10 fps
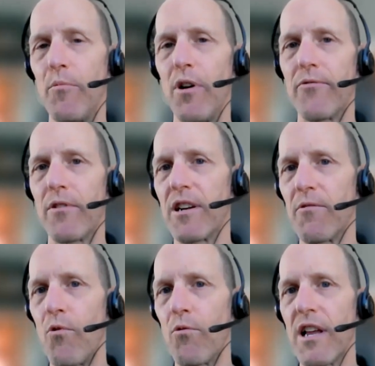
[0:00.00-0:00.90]
buffer, and
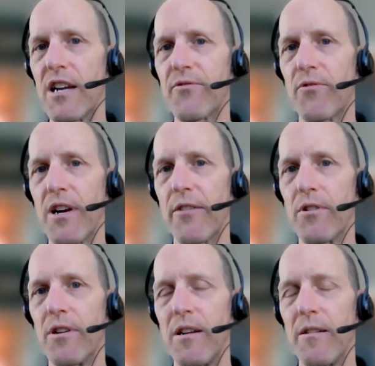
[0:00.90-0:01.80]
it won't last forever